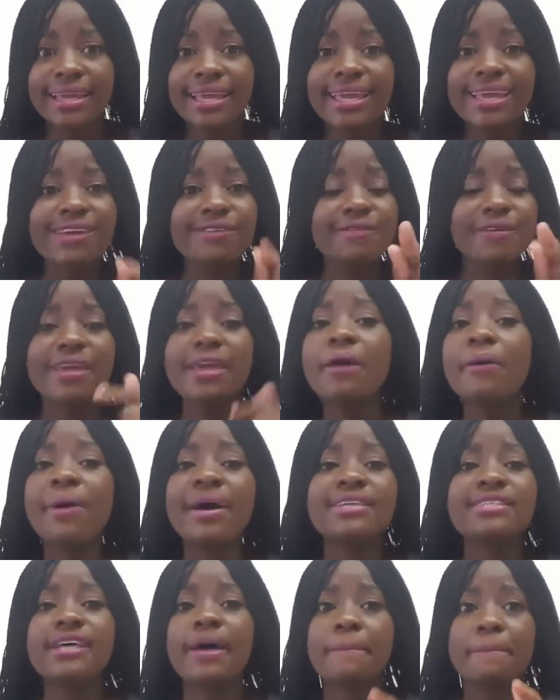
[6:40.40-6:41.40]
if he
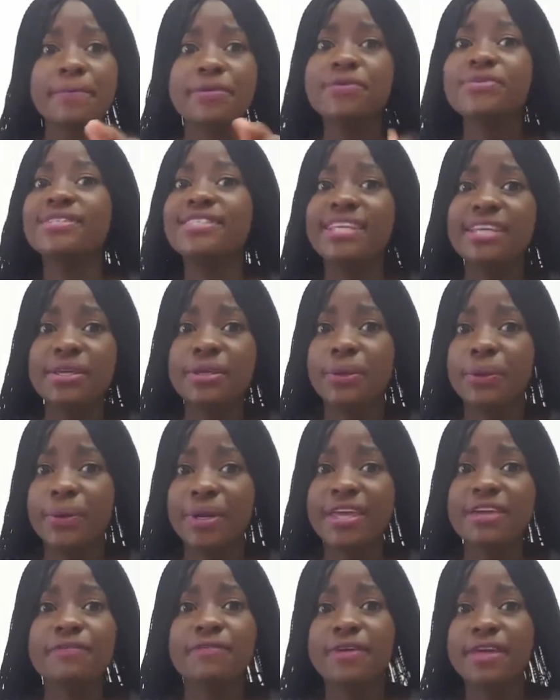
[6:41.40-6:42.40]
was abusing you,
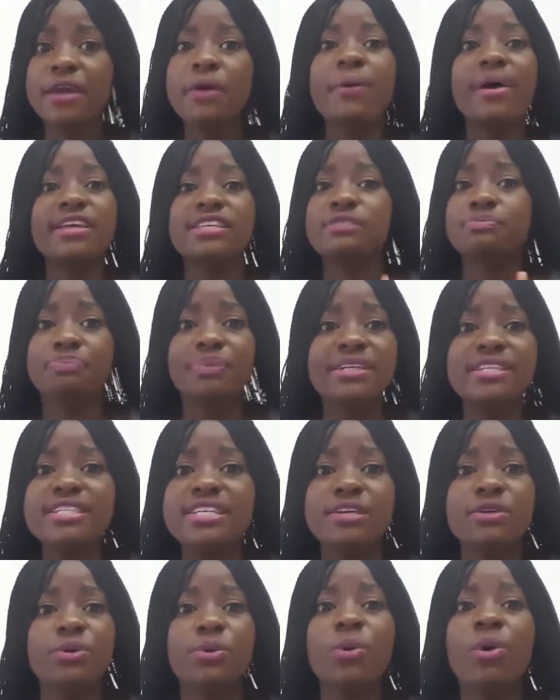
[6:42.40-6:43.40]
if he was
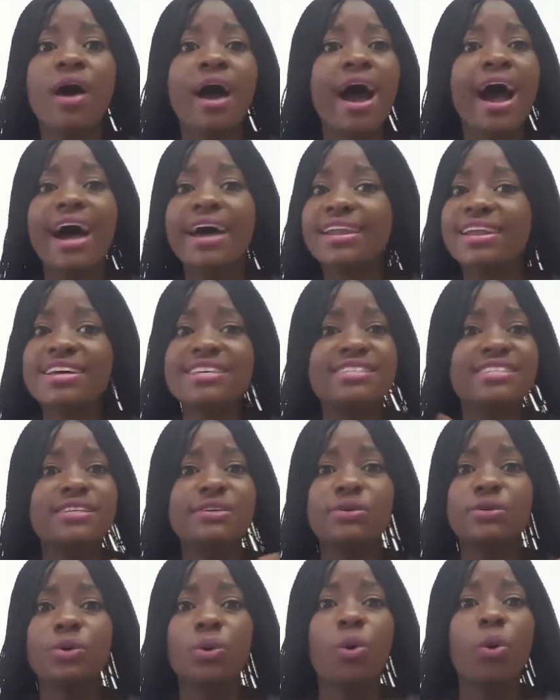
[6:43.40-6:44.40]
beating you,
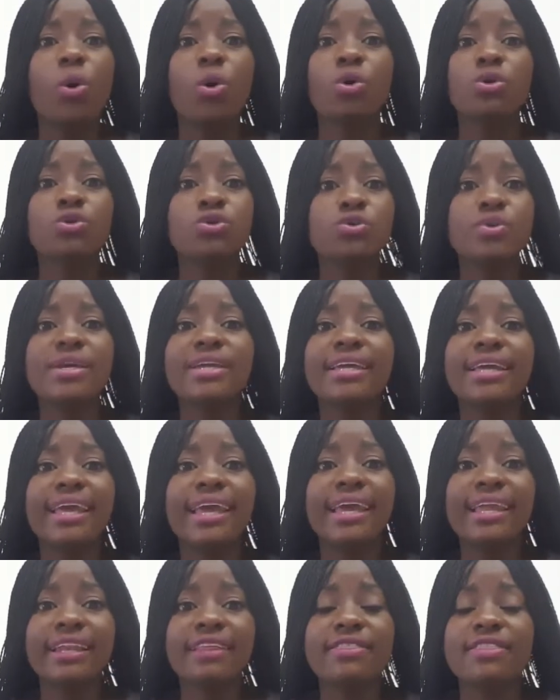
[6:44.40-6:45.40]
harassing you, or
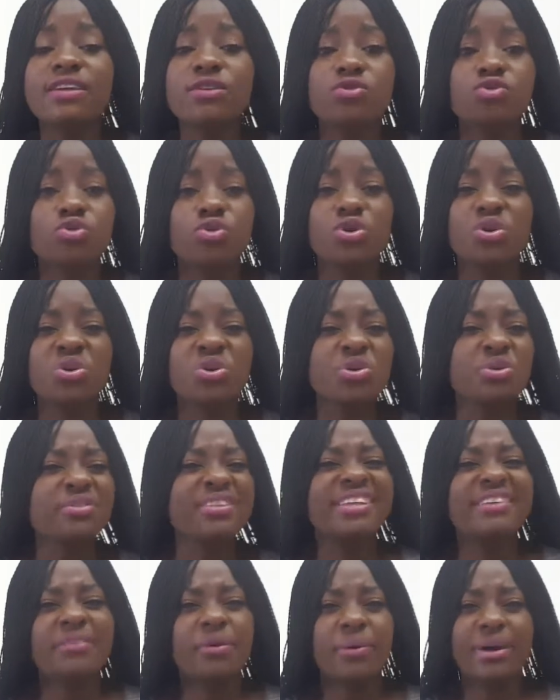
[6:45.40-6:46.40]
doing anything to you, you
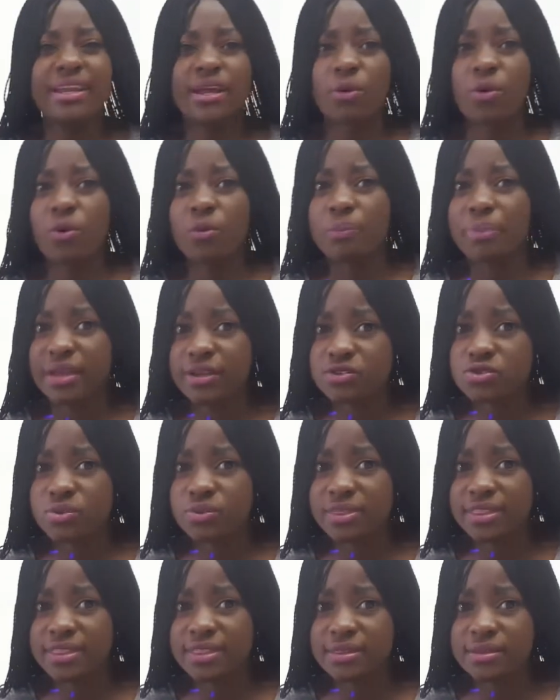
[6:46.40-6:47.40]
will never want to go back
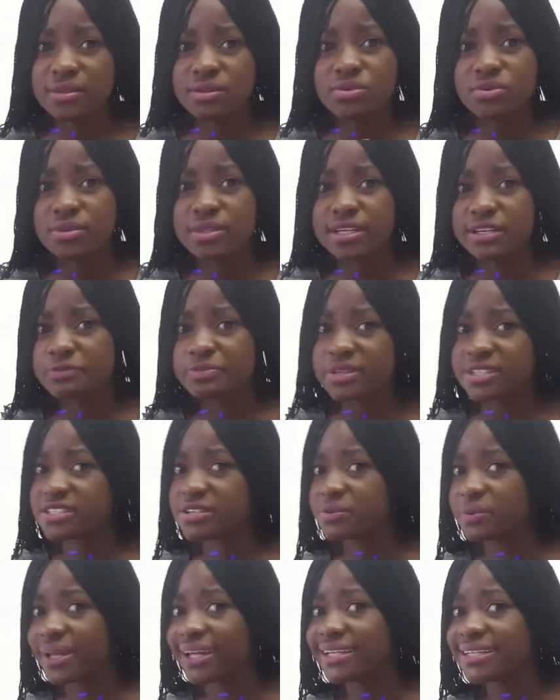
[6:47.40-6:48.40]
to that
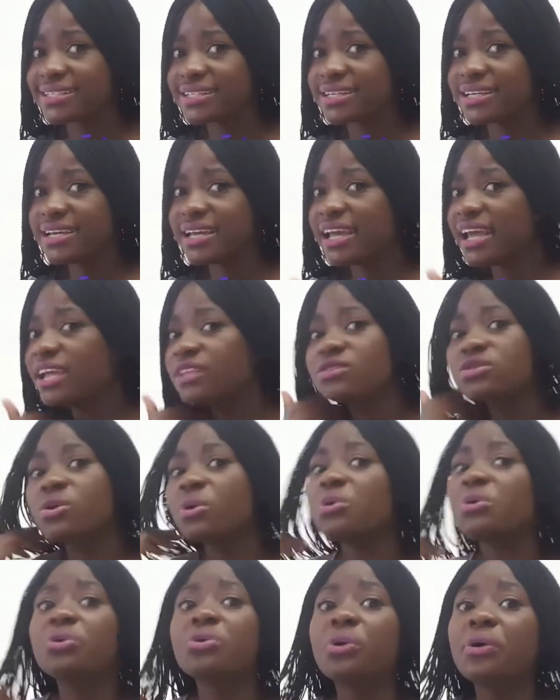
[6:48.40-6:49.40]
person, right? And
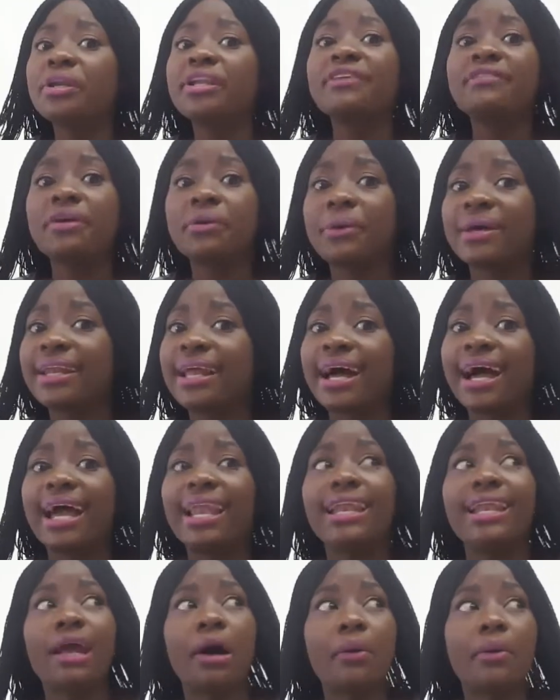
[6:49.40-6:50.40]
so you don't even want to
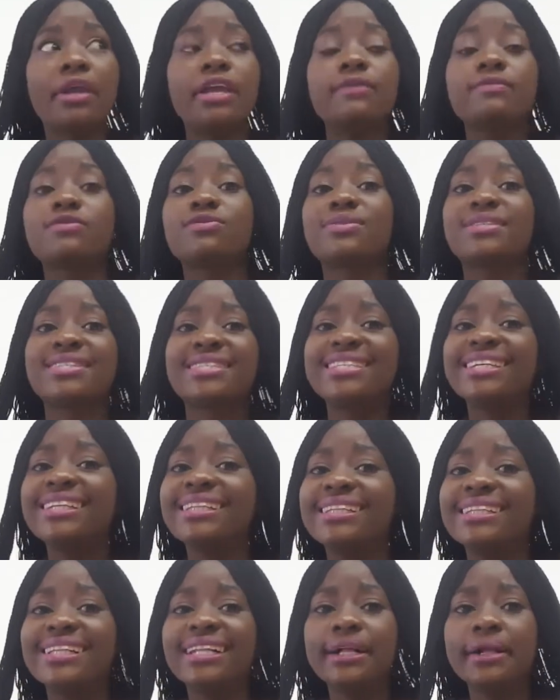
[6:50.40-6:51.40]
allow him to
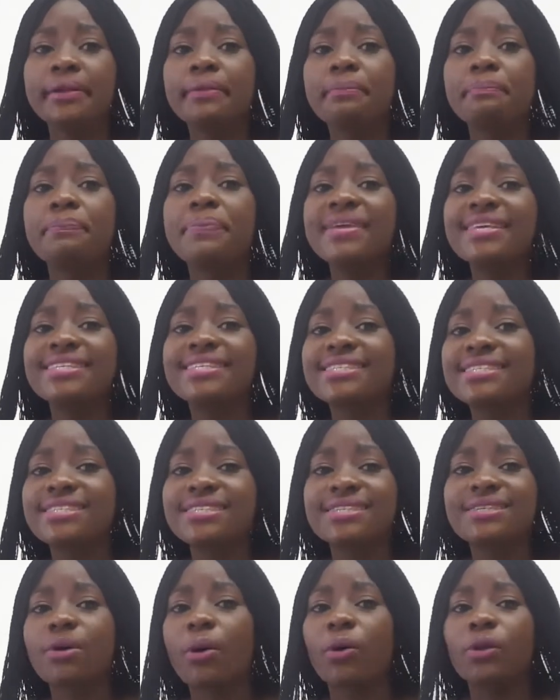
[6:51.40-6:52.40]
steal peace
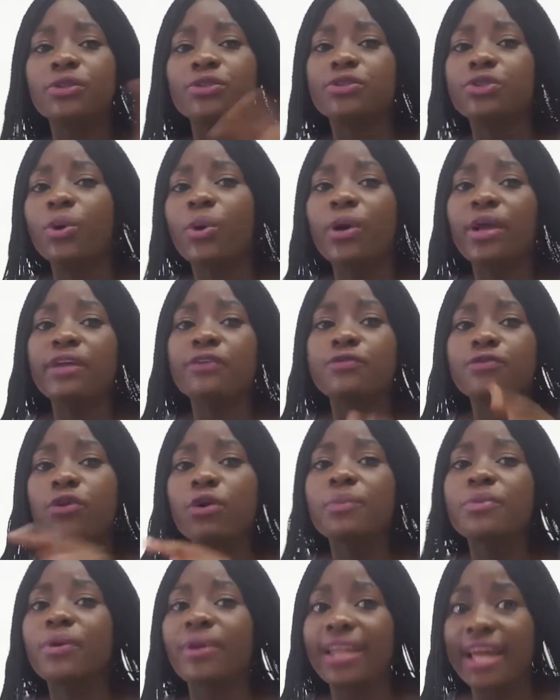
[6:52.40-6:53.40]
or joy
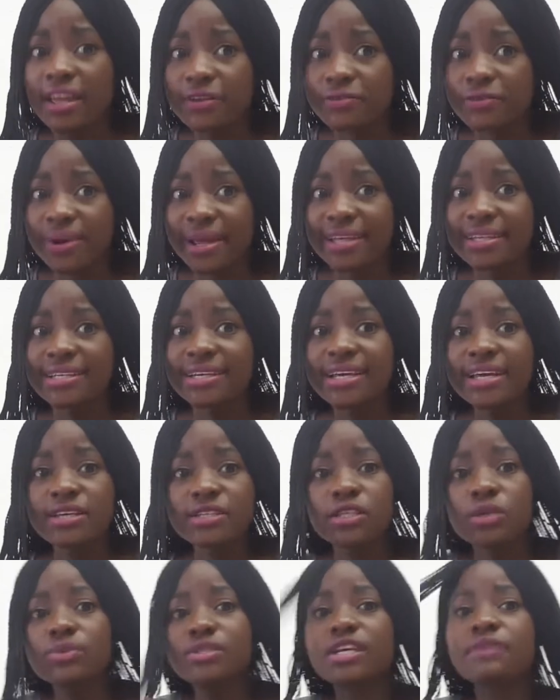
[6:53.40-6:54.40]
from your life, right?
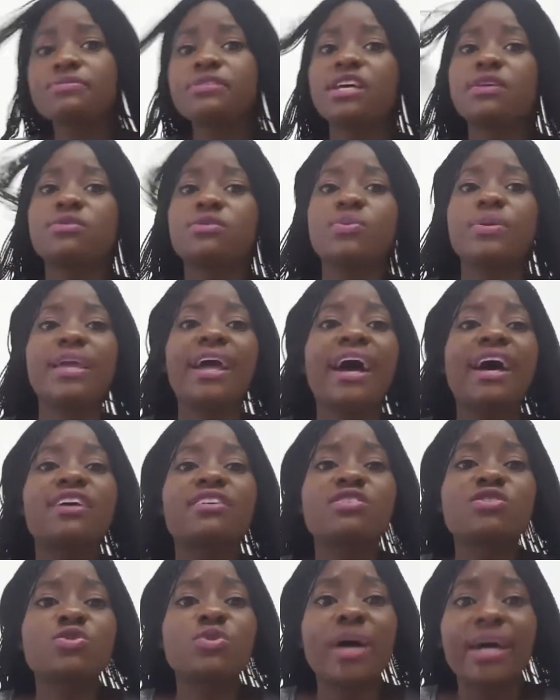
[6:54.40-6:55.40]
So sometimes we are
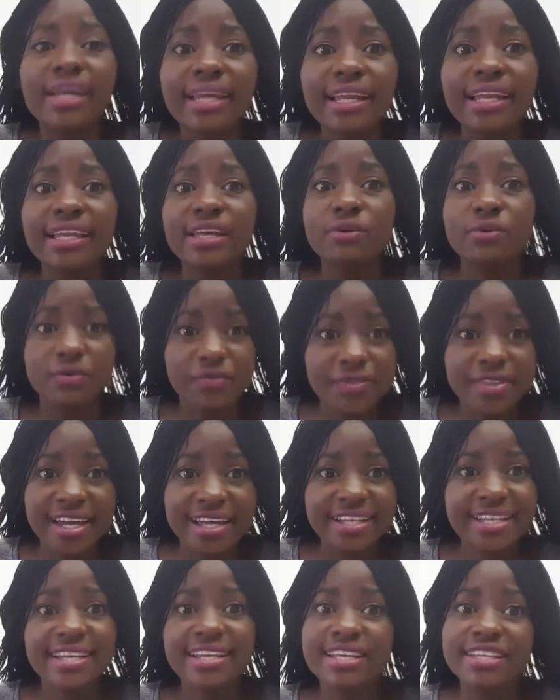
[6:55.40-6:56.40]
struggling with
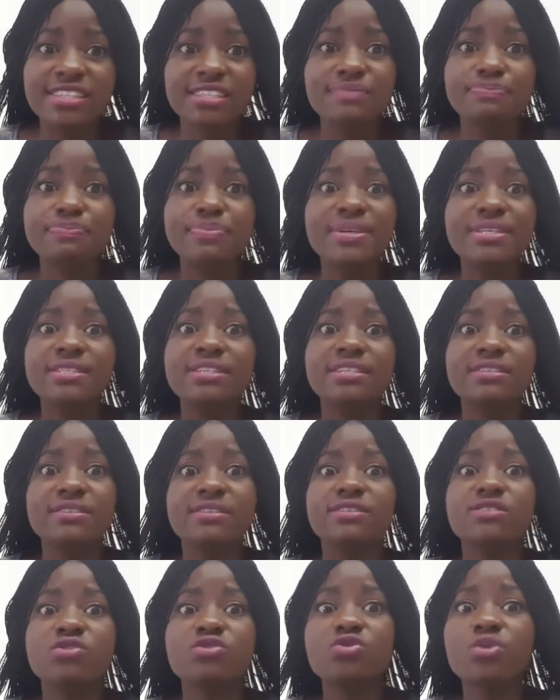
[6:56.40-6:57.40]
that and it's busy
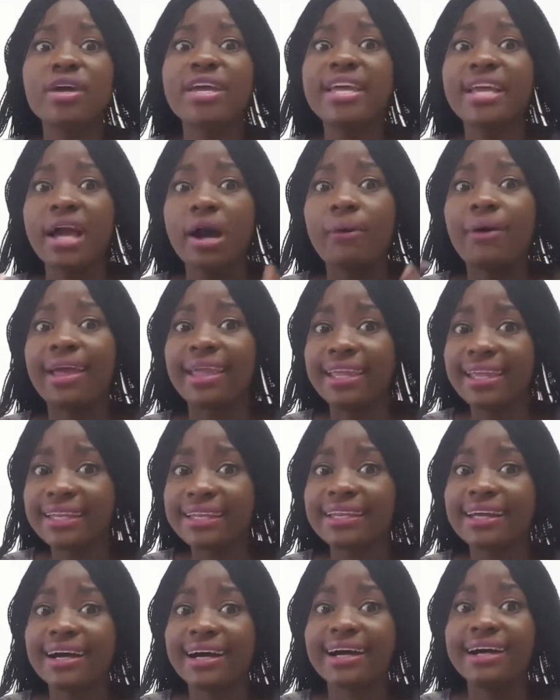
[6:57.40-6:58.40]
destroying our
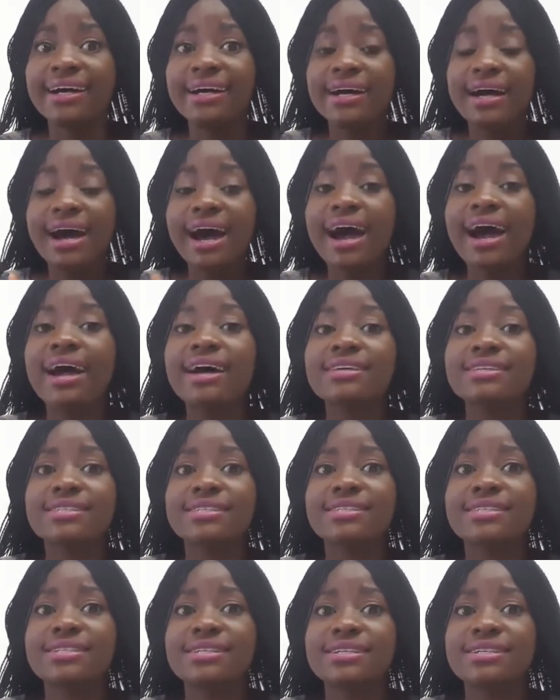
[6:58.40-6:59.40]
inner
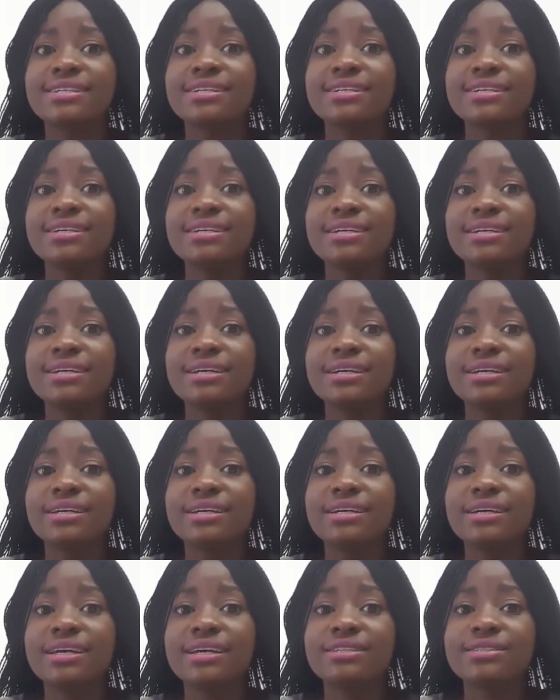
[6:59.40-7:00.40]
us.
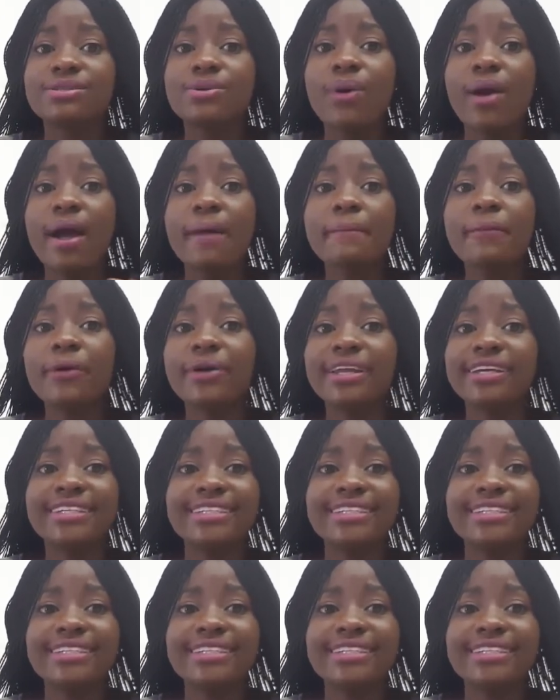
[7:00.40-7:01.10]
So I'm gonna